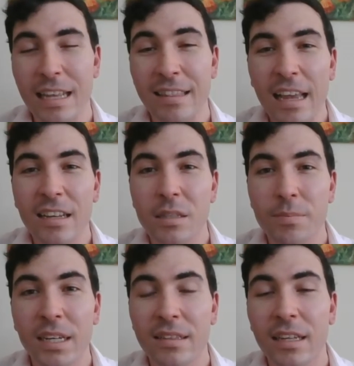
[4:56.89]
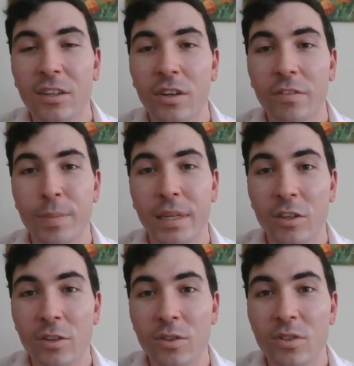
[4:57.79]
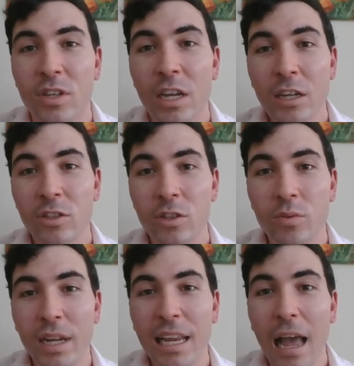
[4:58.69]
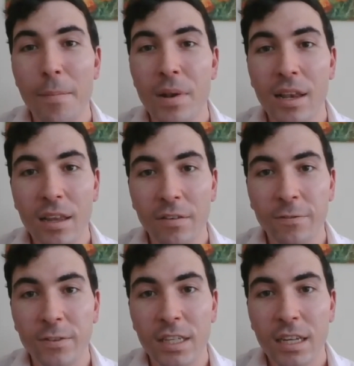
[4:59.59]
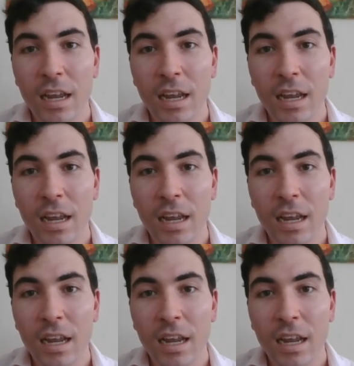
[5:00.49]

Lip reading: And that is money that could have been used to really uplift